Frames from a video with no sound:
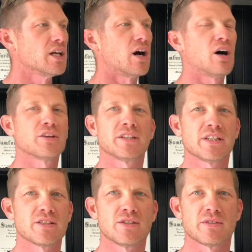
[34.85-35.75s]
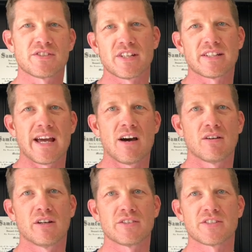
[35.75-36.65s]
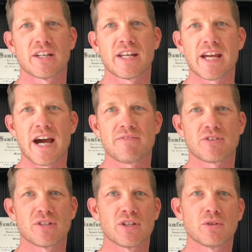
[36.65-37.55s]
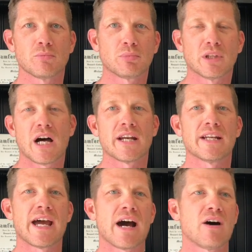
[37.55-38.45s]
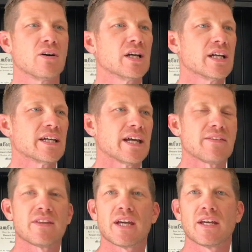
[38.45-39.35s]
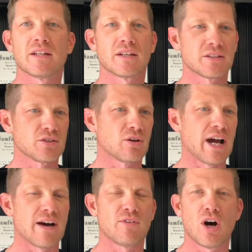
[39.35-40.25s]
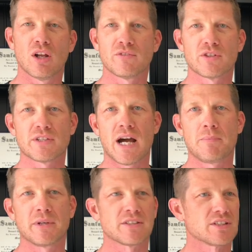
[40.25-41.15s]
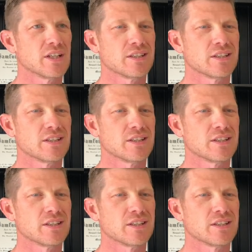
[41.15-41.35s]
All you need to do is sit down on a Sunday afternoon, plot it out, and then you'll have all of your topics.